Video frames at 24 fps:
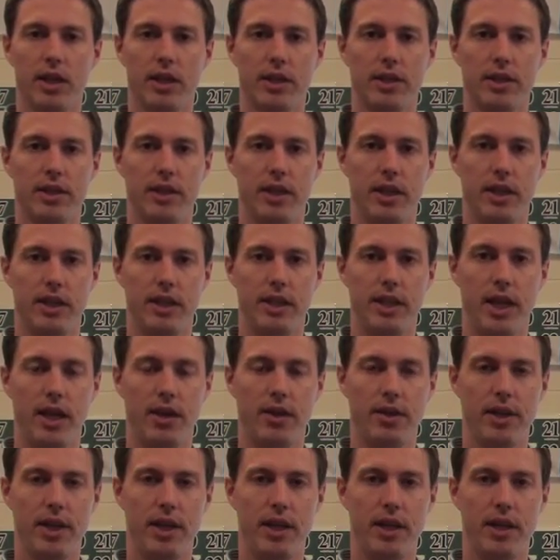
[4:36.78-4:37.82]
Sit
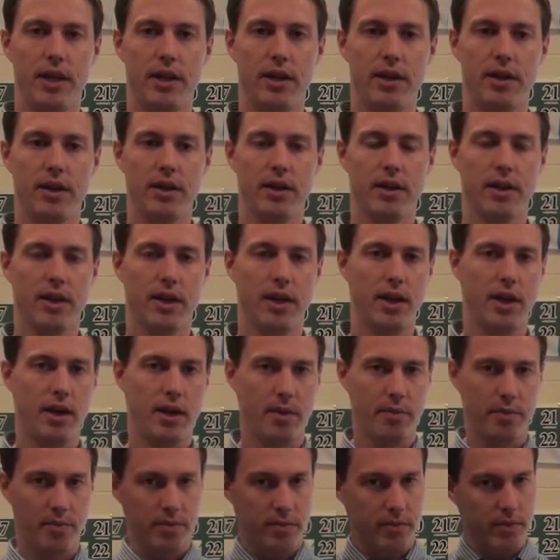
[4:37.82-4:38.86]
down here.
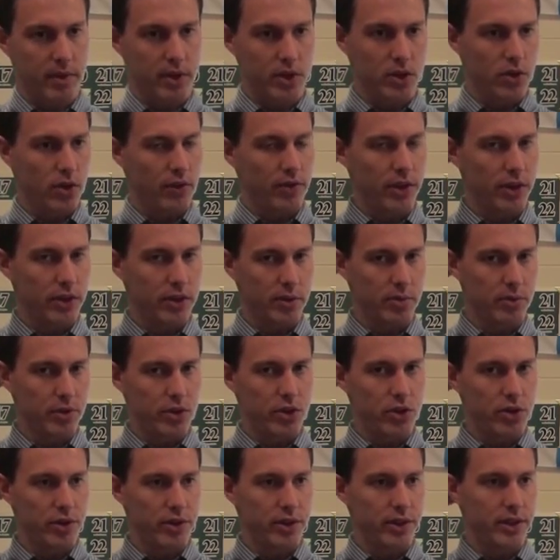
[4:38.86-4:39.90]
So if there's some
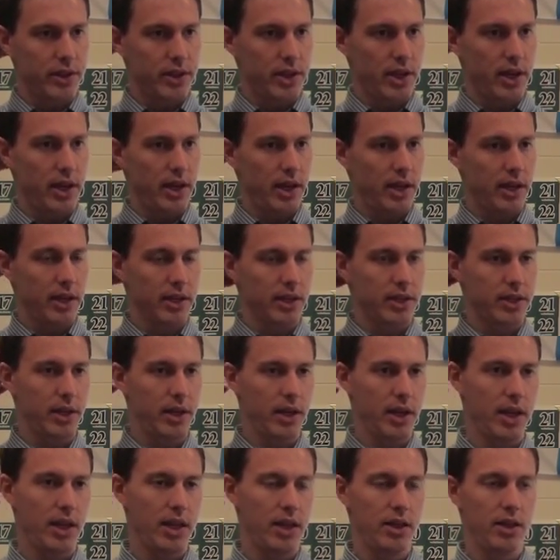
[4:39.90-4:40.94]
students
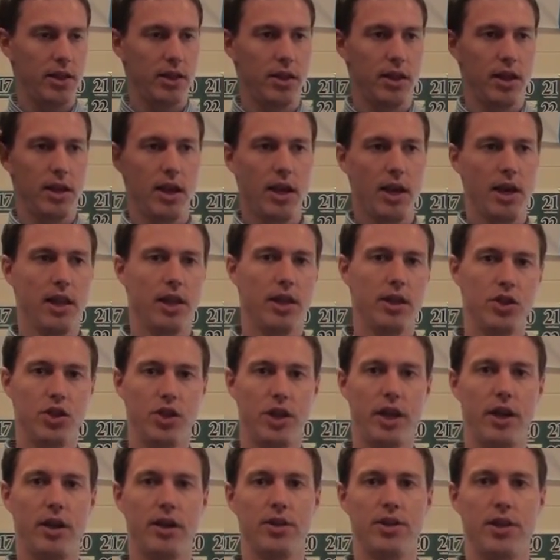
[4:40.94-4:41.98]
sitting in the
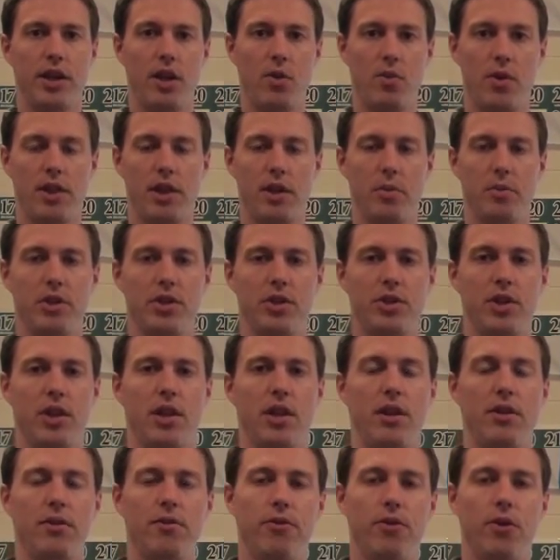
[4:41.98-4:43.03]
chairs, then I want them to sit
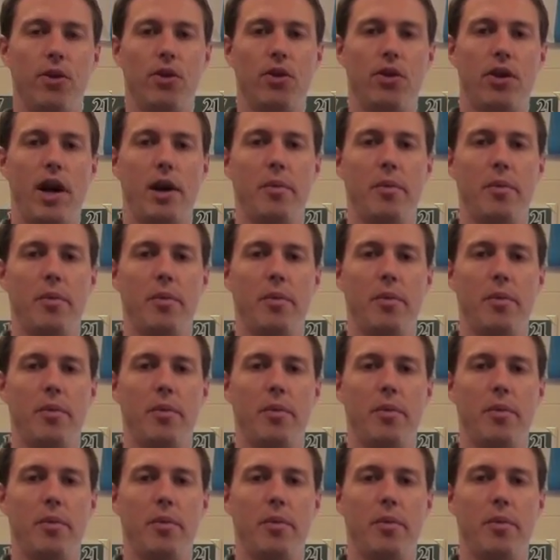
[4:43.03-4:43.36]
on the floor.